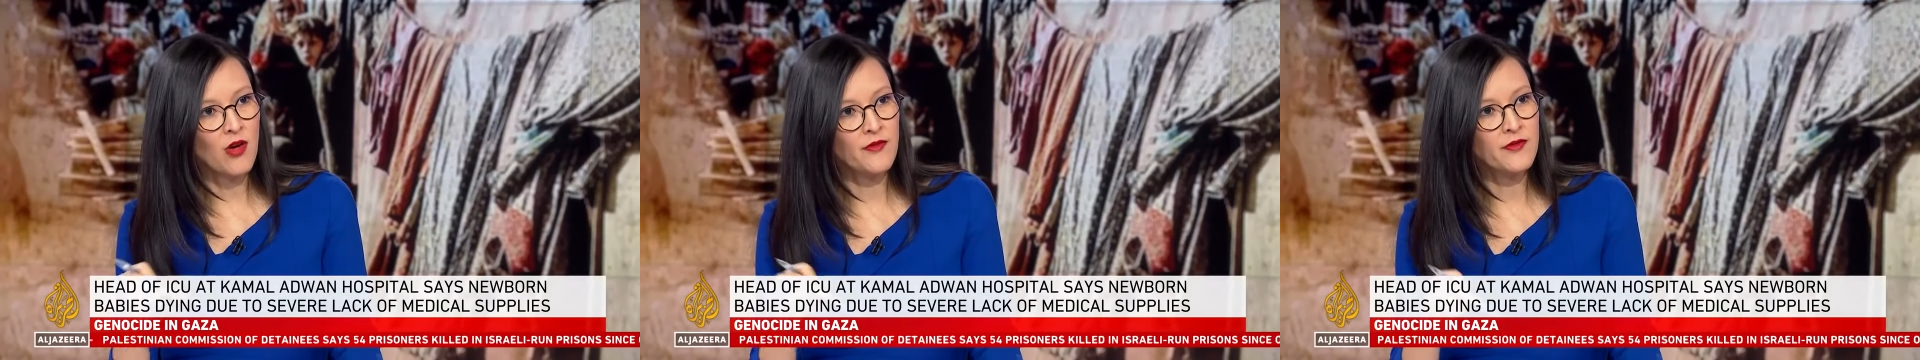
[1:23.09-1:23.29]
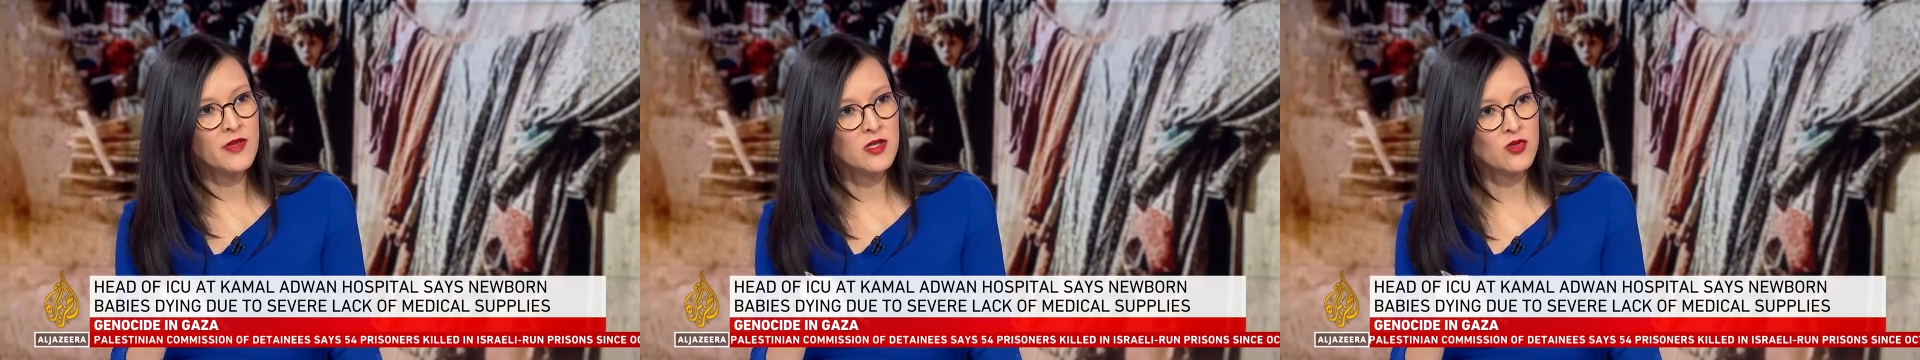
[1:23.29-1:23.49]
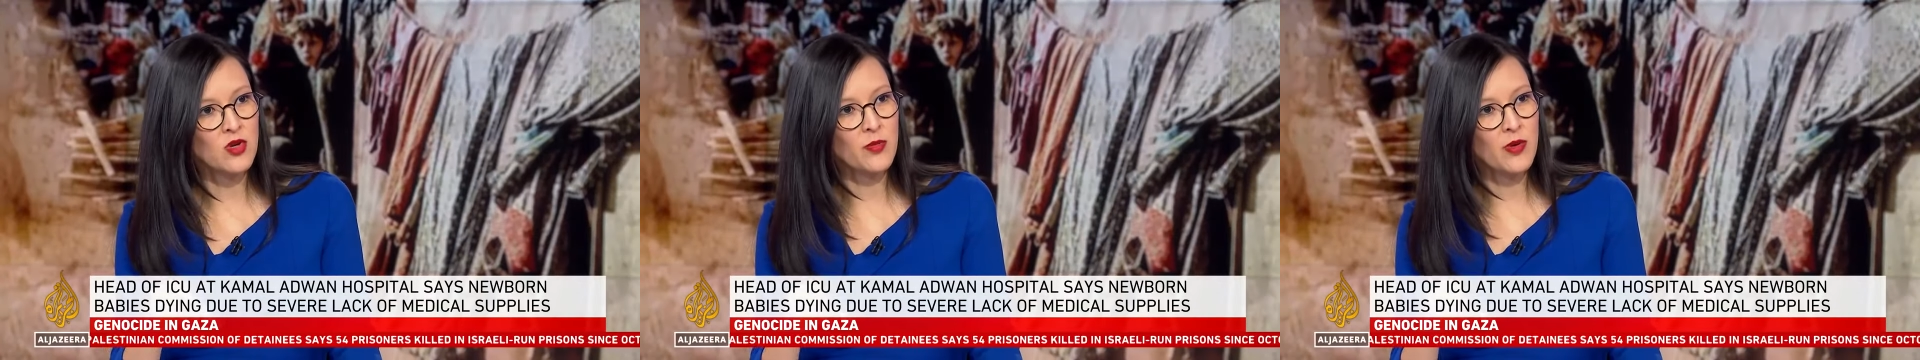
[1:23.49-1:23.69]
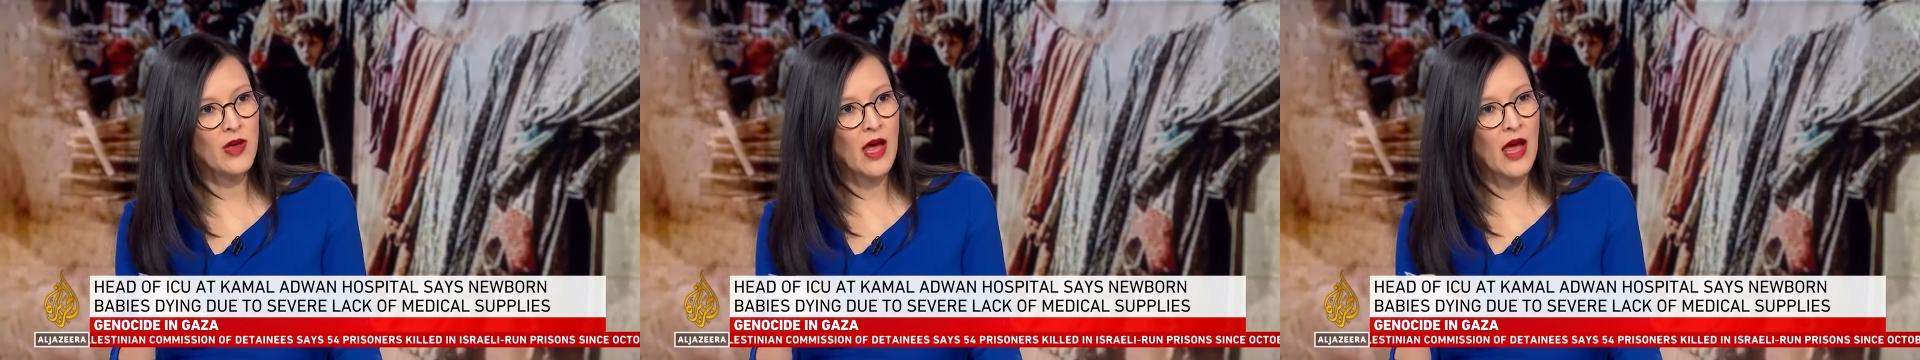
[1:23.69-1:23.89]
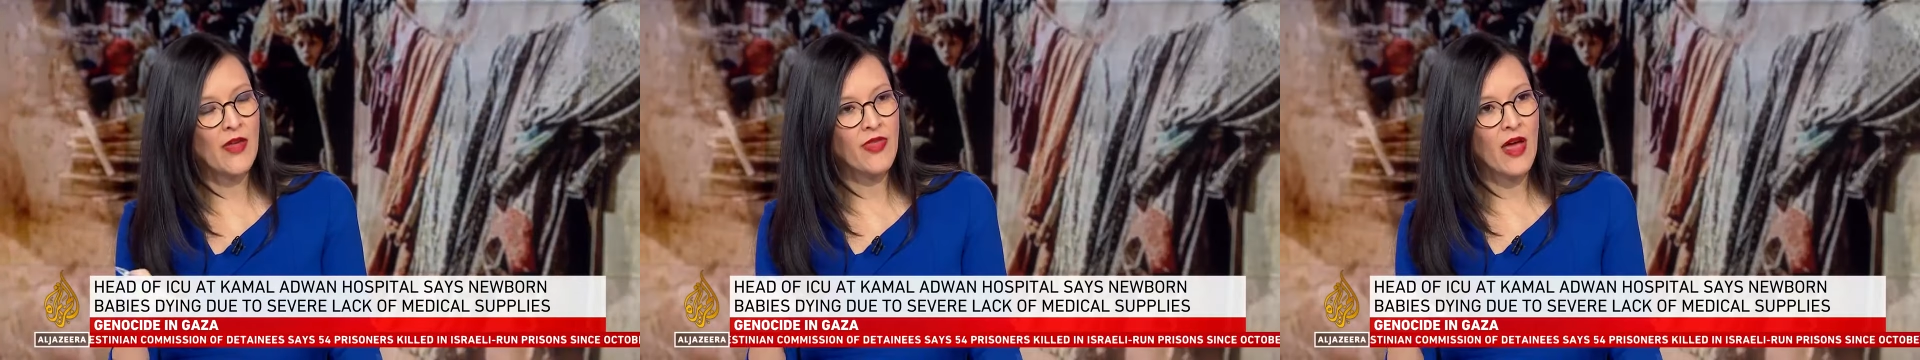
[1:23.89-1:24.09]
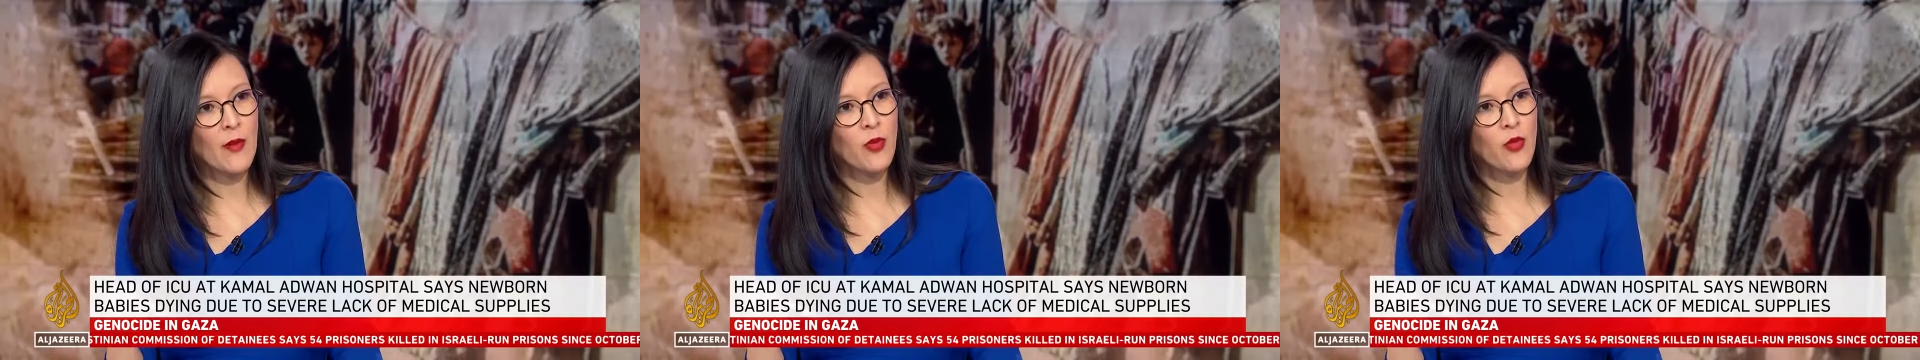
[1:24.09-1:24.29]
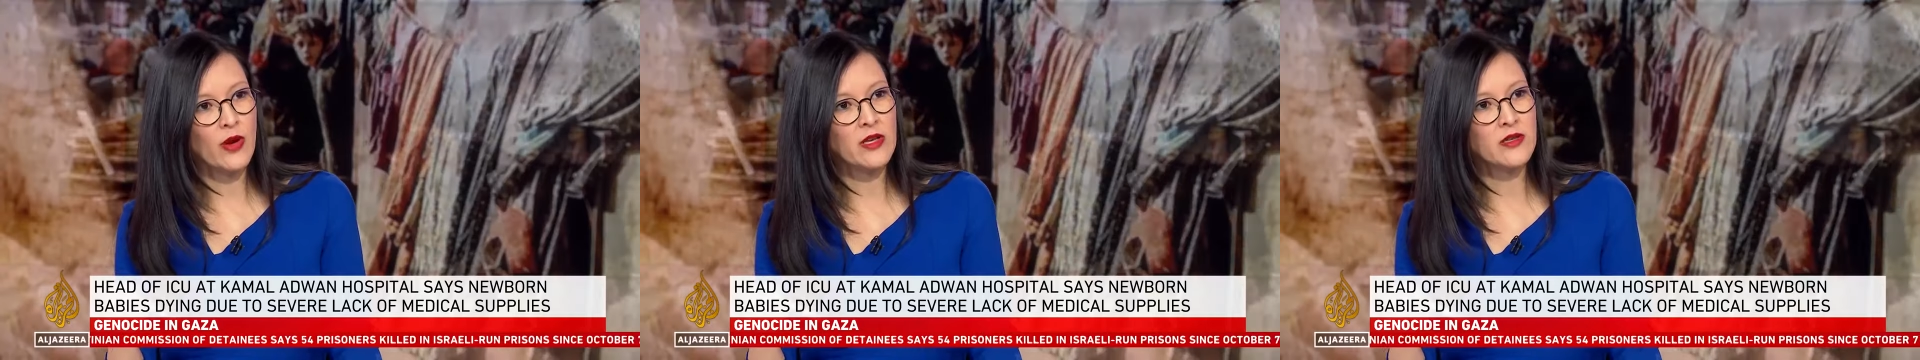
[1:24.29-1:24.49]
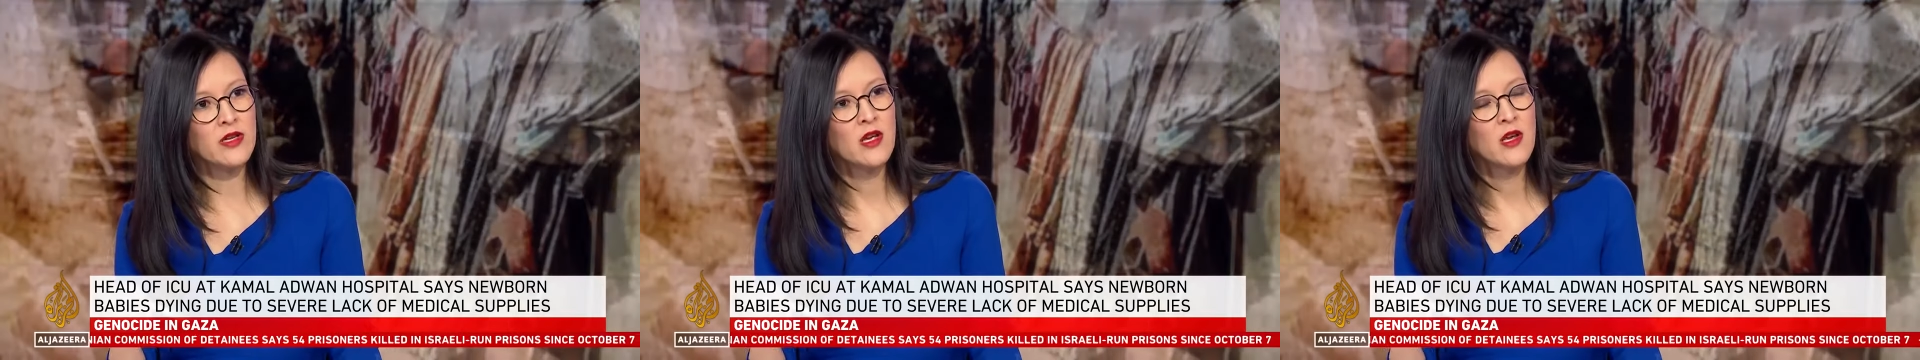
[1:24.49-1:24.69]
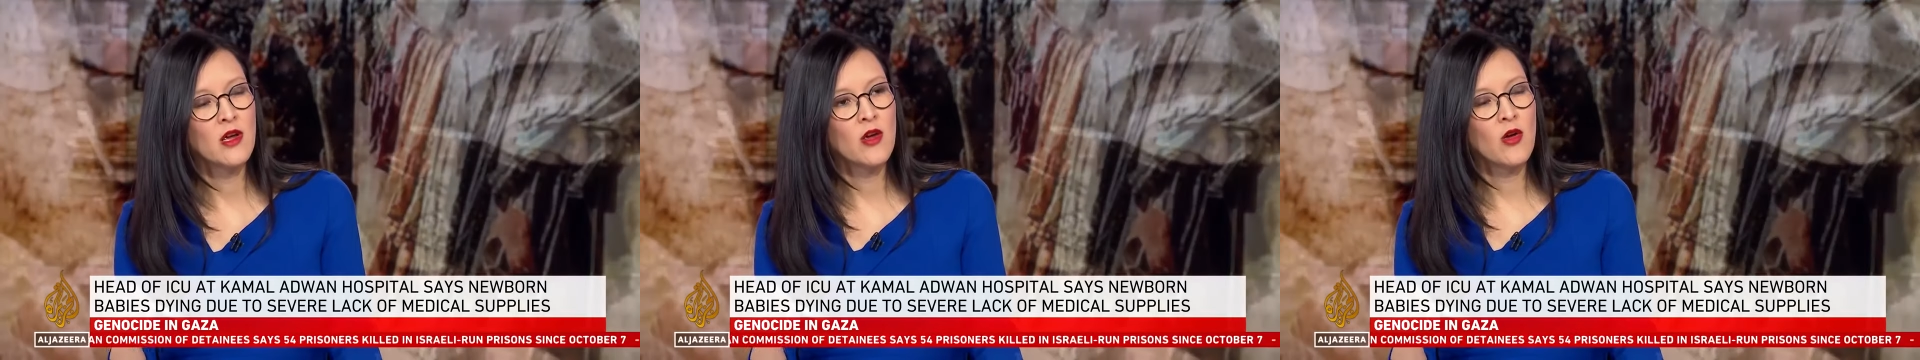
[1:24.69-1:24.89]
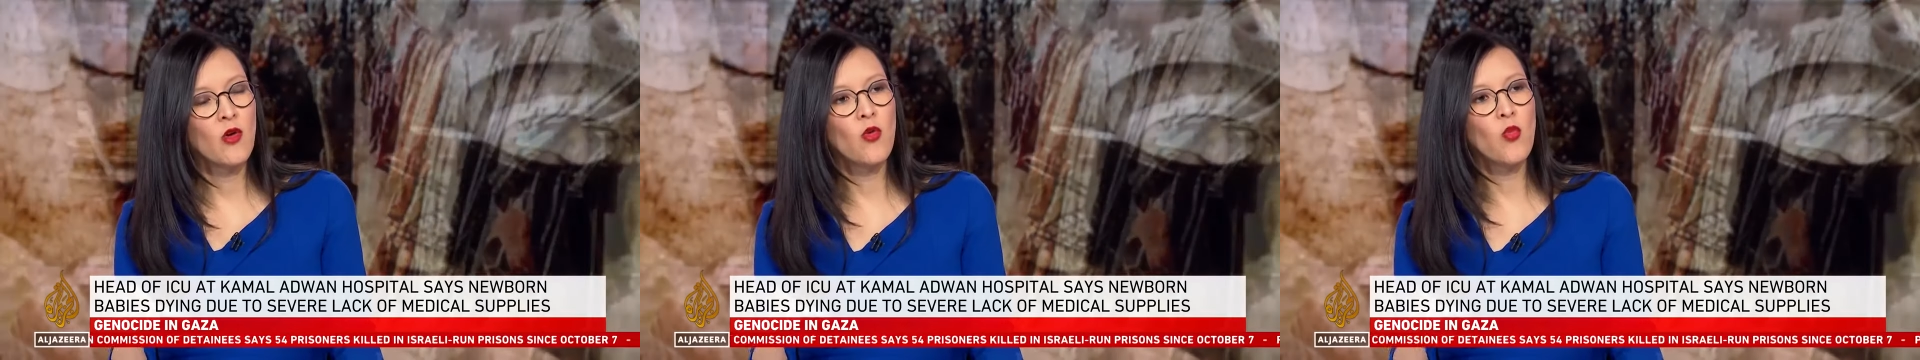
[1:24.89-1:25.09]
of the Strip at that point.
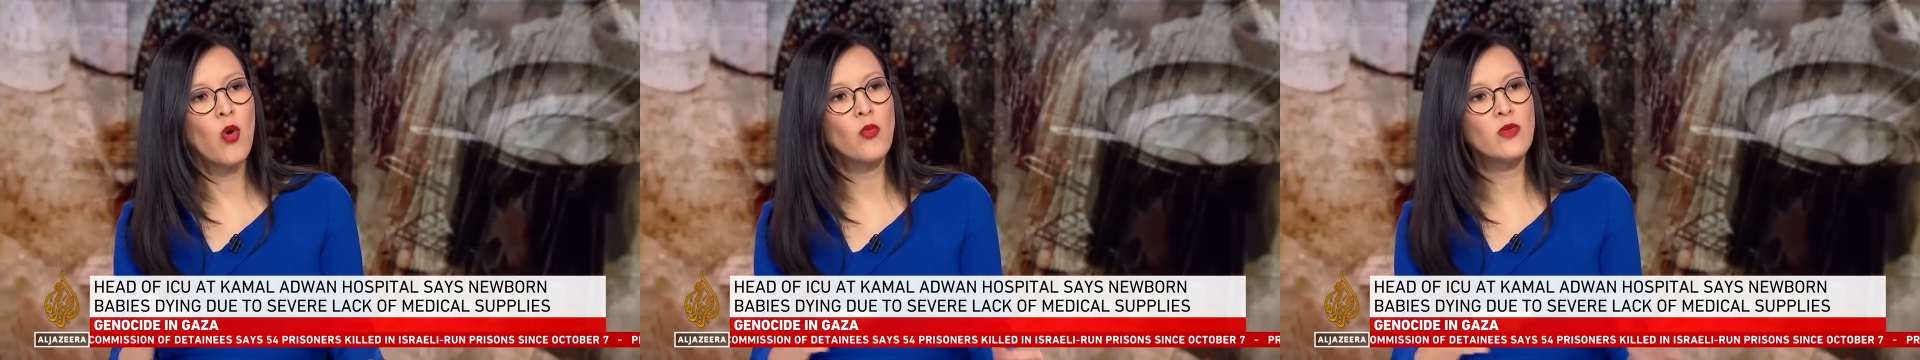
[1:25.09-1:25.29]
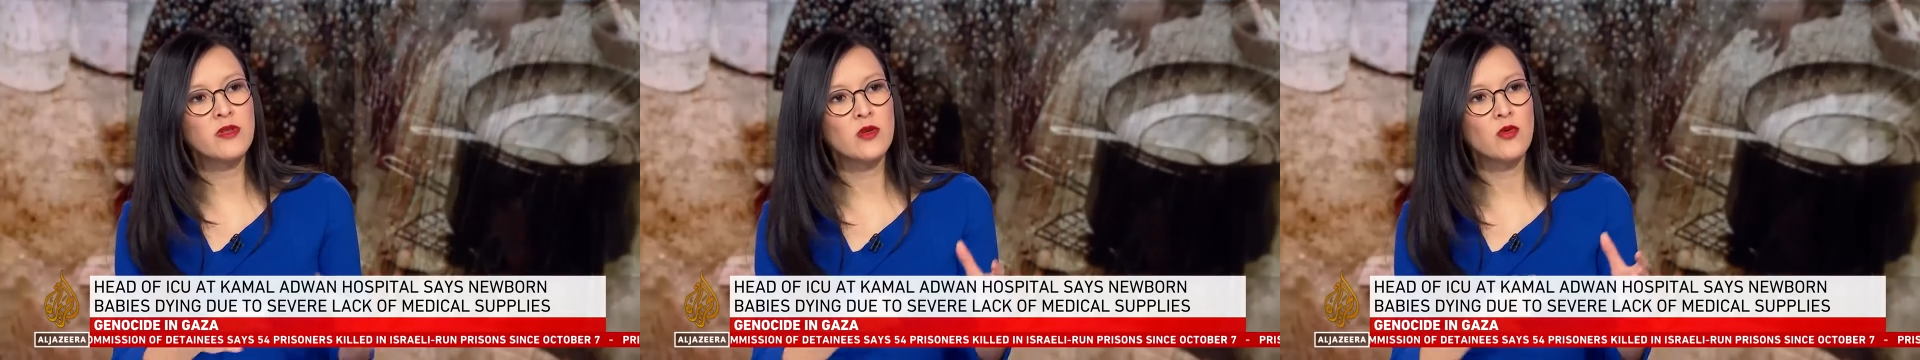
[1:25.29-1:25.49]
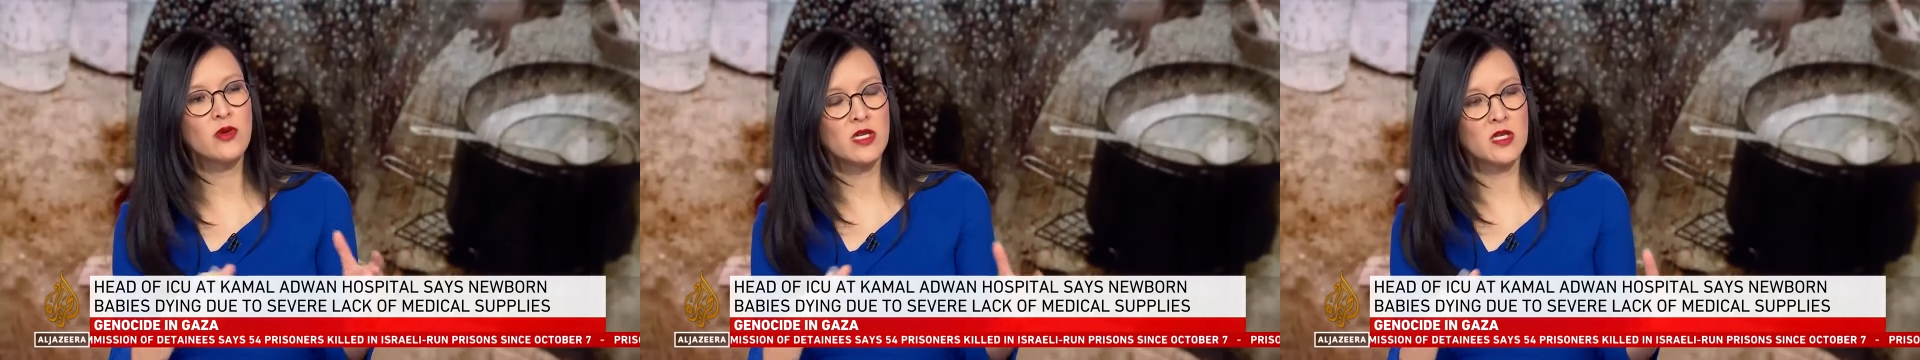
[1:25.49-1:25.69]
What was your